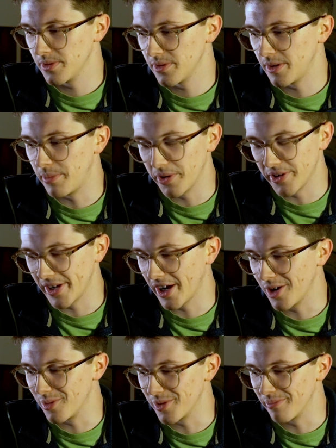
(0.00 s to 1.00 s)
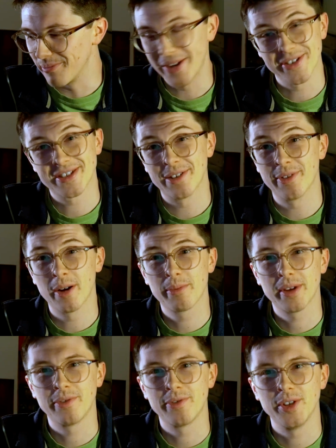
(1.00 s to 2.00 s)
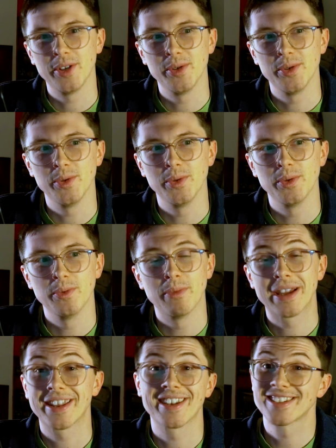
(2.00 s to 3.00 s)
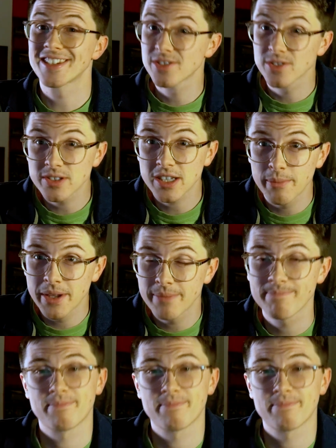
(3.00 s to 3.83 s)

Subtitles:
importantly, I wouldn't beat yourself up if you make the decision not to come here,